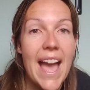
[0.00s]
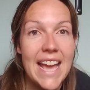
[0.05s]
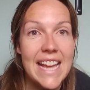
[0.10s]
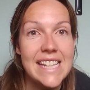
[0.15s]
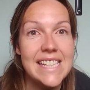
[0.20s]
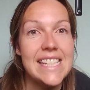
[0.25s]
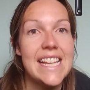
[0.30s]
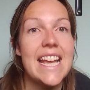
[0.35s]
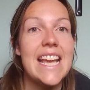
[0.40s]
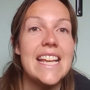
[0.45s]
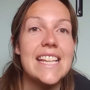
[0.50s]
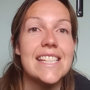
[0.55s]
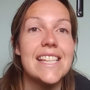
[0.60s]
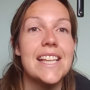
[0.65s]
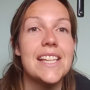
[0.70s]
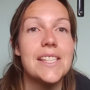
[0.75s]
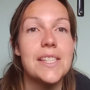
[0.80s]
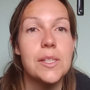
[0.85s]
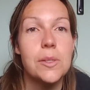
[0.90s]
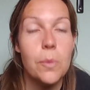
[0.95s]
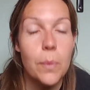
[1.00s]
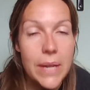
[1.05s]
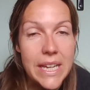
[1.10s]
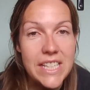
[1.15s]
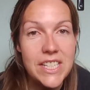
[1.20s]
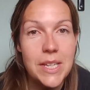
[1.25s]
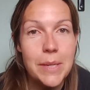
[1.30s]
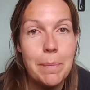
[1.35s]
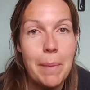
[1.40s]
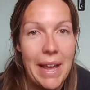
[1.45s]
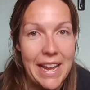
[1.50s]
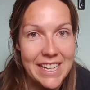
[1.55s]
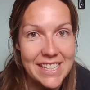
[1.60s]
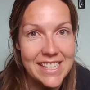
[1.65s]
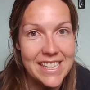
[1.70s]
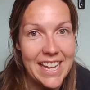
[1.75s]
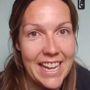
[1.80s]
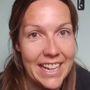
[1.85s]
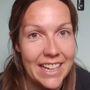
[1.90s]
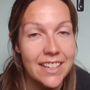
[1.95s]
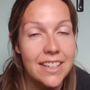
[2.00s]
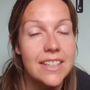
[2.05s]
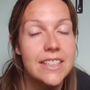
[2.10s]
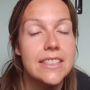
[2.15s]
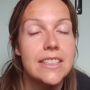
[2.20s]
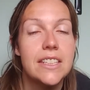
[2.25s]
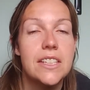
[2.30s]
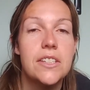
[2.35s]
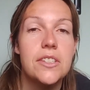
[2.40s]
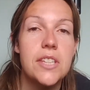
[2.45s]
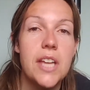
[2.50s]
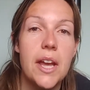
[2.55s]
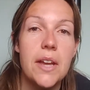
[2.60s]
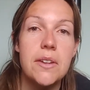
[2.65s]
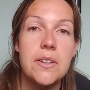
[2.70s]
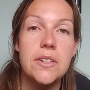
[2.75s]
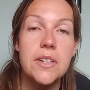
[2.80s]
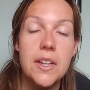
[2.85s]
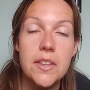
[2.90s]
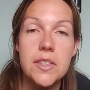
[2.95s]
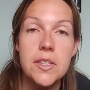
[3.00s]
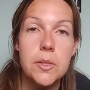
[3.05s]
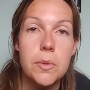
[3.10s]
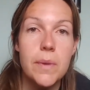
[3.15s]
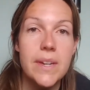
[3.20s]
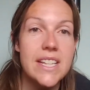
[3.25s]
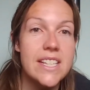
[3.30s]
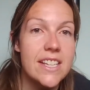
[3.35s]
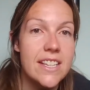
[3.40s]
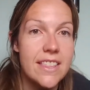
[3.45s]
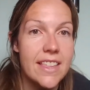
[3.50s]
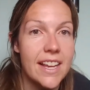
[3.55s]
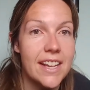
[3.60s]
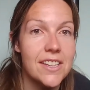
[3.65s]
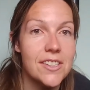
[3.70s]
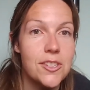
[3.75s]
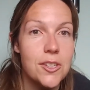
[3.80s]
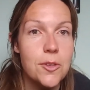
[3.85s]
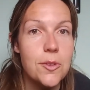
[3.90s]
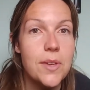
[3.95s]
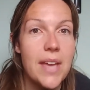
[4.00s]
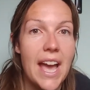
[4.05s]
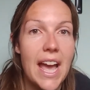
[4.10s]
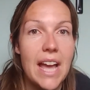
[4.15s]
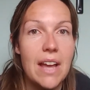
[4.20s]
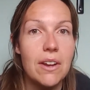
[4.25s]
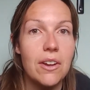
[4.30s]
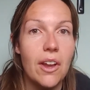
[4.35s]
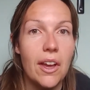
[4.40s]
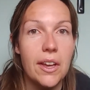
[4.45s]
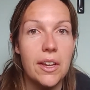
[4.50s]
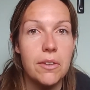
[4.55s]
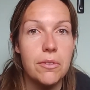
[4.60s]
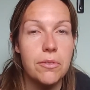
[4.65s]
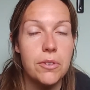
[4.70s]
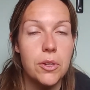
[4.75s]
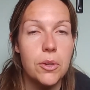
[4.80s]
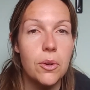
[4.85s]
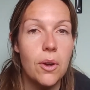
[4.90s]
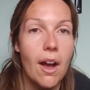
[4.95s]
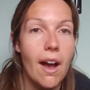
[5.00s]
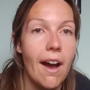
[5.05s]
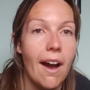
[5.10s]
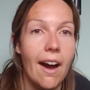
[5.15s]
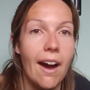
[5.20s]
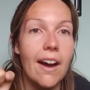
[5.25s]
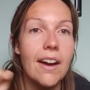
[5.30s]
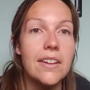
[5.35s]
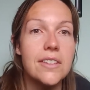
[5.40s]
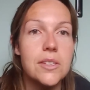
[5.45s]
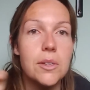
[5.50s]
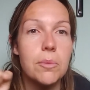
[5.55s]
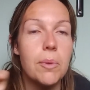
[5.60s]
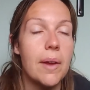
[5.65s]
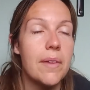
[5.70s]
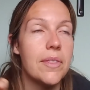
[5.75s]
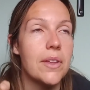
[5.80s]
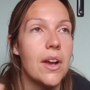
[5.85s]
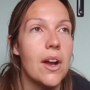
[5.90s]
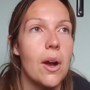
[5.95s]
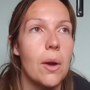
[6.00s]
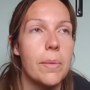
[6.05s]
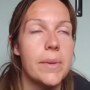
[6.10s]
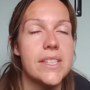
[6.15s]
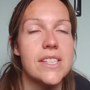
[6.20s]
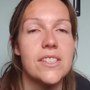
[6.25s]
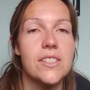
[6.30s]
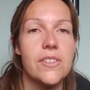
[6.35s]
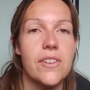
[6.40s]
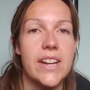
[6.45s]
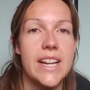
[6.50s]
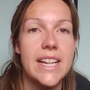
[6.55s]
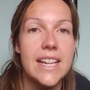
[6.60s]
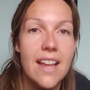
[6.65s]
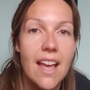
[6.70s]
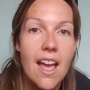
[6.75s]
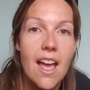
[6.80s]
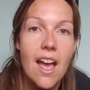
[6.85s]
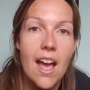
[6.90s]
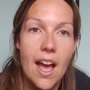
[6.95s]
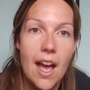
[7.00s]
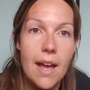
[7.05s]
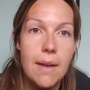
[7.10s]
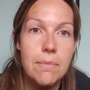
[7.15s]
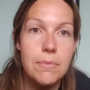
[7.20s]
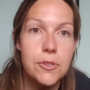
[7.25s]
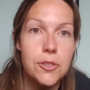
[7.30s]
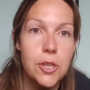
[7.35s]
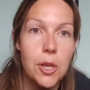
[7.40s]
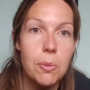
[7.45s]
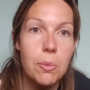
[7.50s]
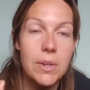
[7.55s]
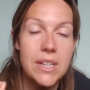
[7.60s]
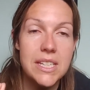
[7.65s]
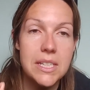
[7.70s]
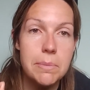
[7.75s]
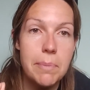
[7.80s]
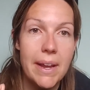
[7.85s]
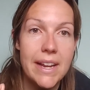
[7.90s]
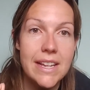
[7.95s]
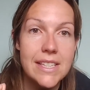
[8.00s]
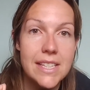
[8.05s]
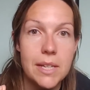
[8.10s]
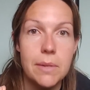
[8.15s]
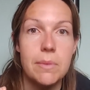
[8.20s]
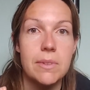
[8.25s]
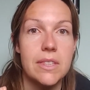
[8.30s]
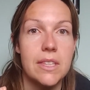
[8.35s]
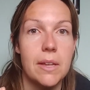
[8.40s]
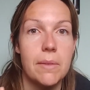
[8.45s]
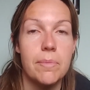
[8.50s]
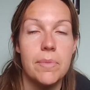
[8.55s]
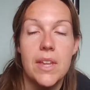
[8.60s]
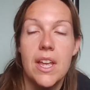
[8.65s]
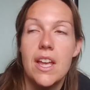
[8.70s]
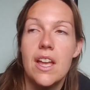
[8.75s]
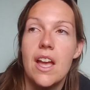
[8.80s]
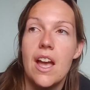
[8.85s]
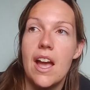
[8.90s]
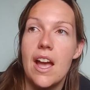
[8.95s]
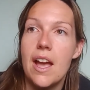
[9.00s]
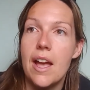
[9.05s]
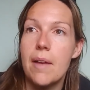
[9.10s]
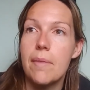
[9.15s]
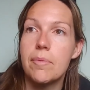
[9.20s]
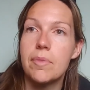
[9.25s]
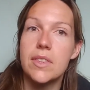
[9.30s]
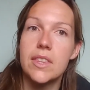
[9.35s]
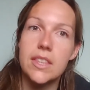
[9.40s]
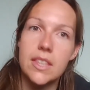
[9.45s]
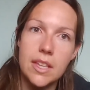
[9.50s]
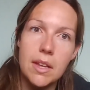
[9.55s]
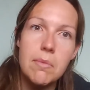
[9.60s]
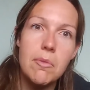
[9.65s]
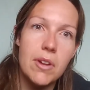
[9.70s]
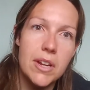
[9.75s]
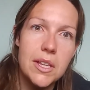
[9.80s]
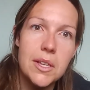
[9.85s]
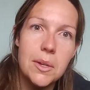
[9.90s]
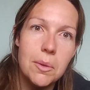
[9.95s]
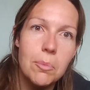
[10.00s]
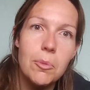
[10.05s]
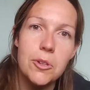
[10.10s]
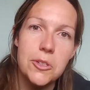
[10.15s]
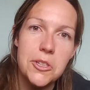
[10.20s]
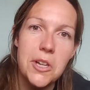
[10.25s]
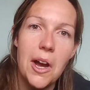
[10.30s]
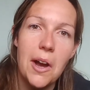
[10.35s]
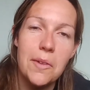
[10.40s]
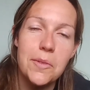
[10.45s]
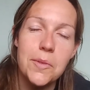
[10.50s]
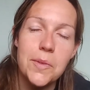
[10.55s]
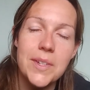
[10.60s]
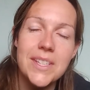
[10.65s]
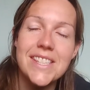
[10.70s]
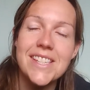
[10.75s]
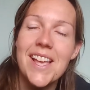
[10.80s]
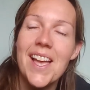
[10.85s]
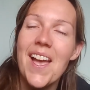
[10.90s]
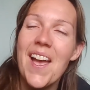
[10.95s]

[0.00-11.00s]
8 is squeegee painting. So you know the squeegee things that you get like for your car to wipe the car windscreen. So we did painting with them. Don't worry, you can wash it afterwards.